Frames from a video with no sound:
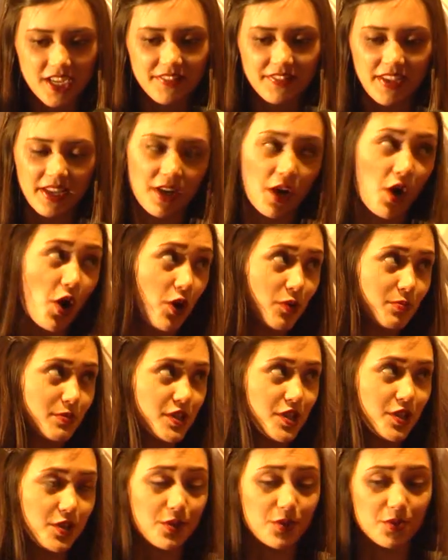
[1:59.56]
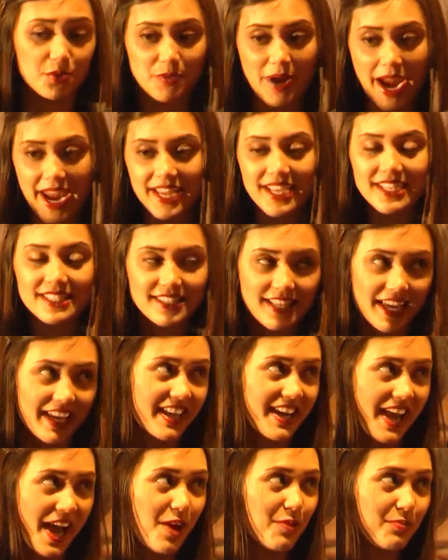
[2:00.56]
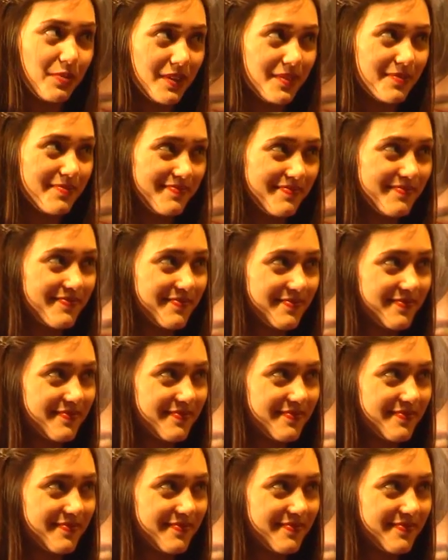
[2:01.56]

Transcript: and then home to write a second album.